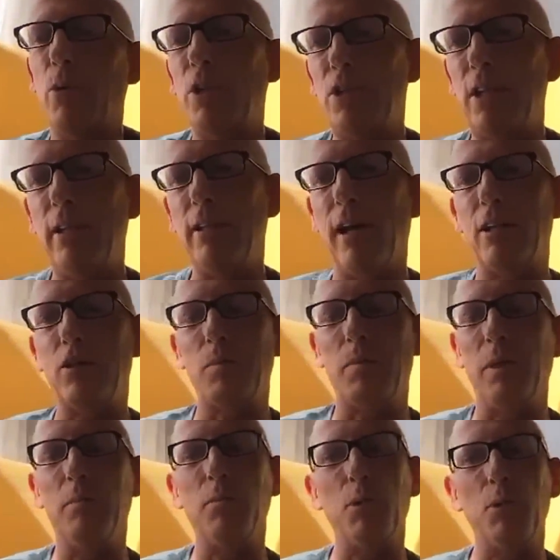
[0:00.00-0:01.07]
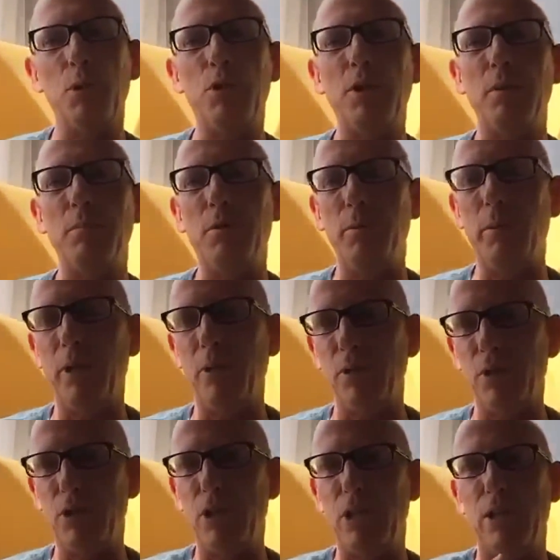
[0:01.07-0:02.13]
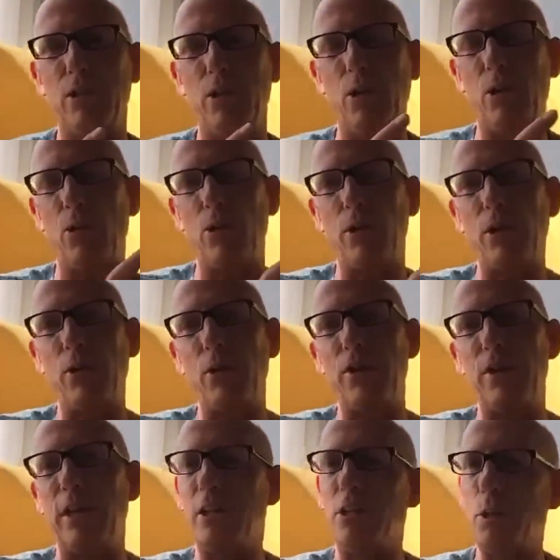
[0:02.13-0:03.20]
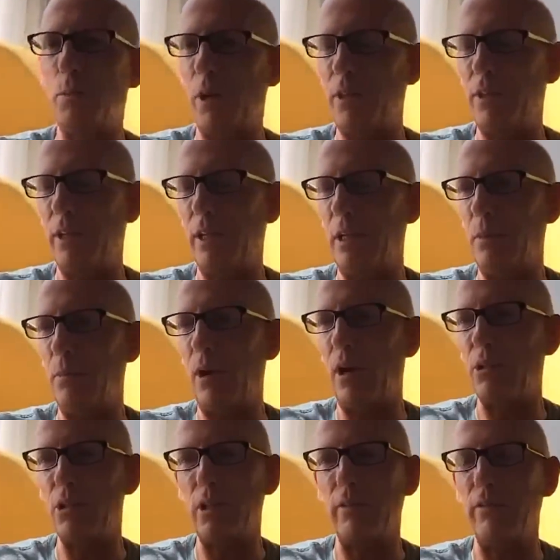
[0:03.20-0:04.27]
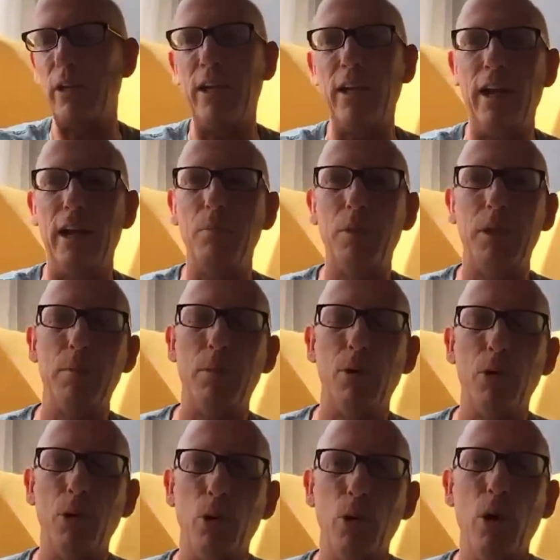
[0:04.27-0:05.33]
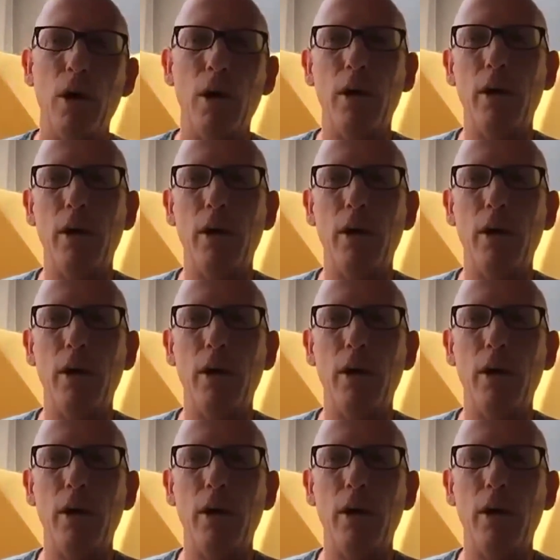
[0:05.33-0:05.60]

we see lots of people who seem to be able to steer toward good things by thinking positively, and people who